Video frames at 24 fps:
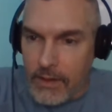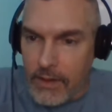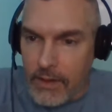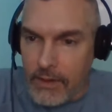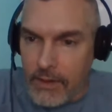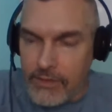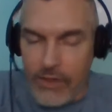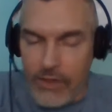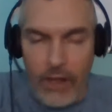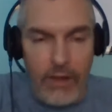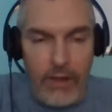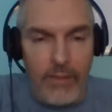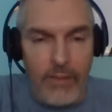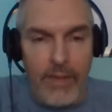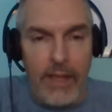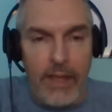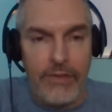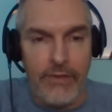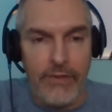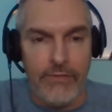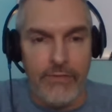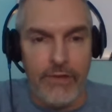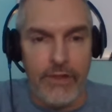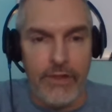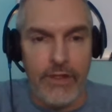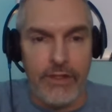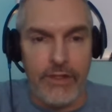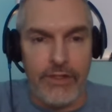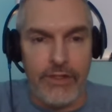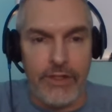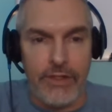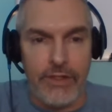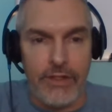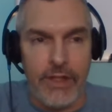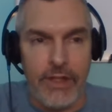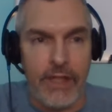It's all about the
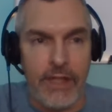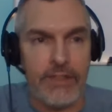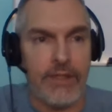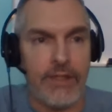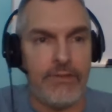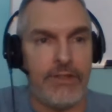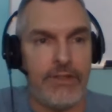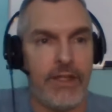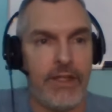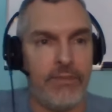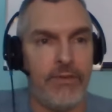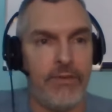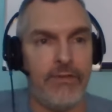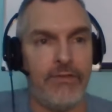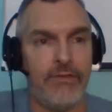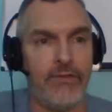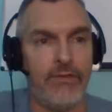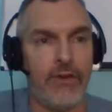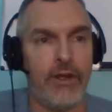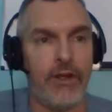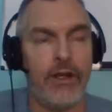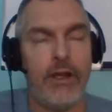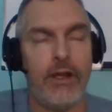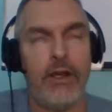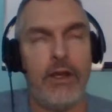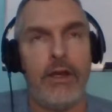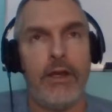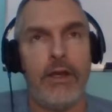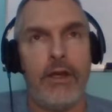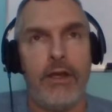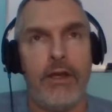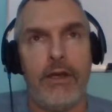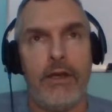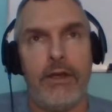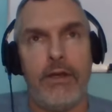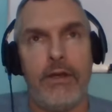volition. As I've said before,
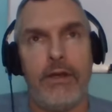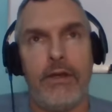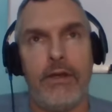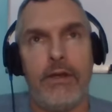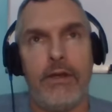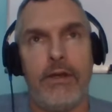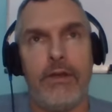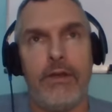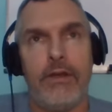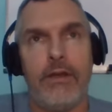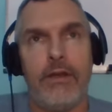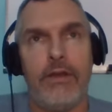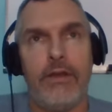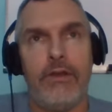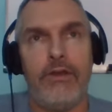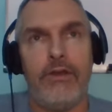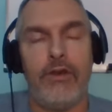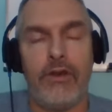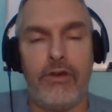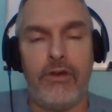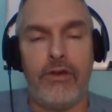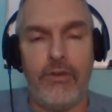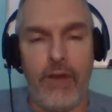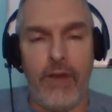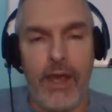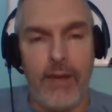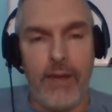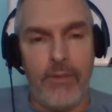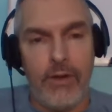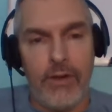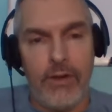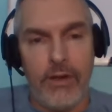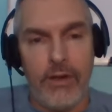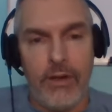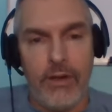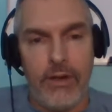your
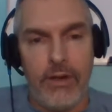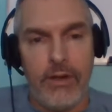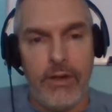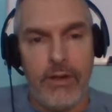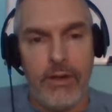grammar,